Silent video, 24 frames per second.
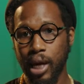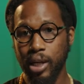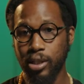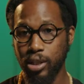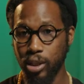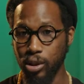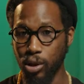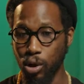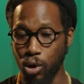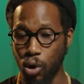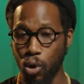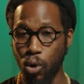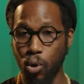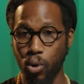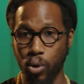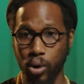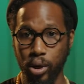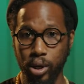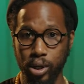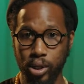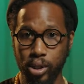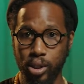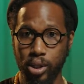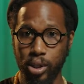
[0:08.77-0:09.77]
to the
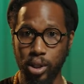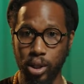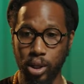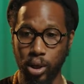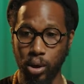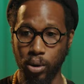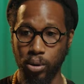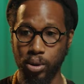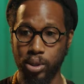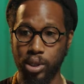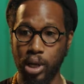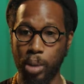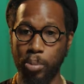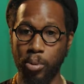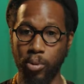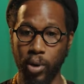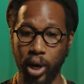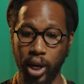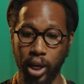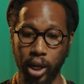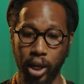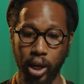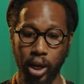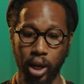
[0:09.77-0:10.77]
chords,
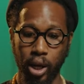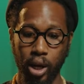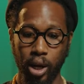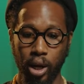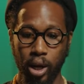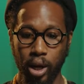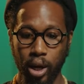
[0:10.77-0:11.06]
separating,